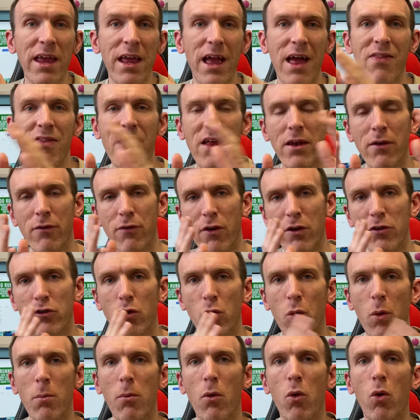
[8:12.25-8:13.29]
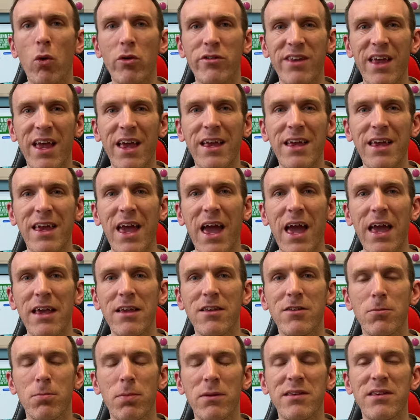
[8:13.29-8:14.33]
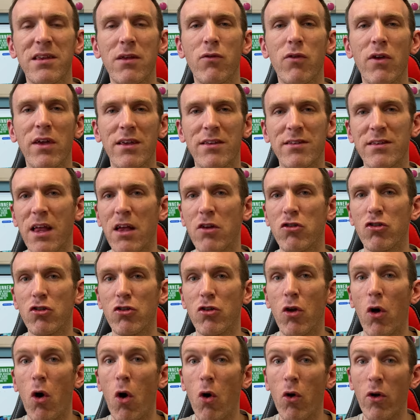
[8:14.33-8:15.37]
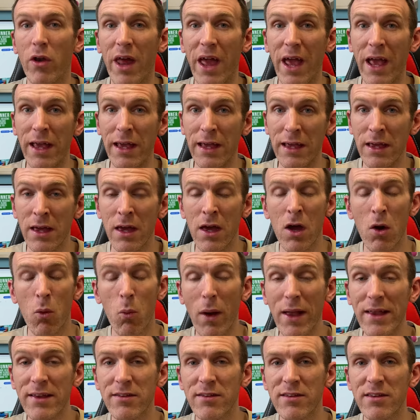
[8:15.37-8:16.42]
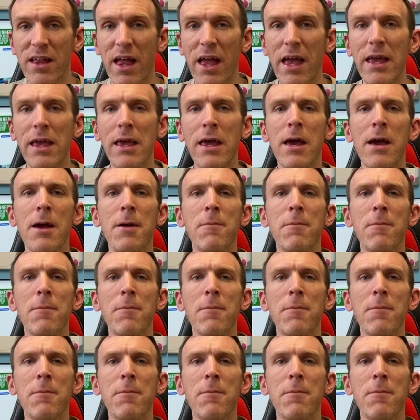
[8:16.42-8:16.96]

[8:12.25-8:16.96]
and then if I do a more 10K specific session on a Wednesday,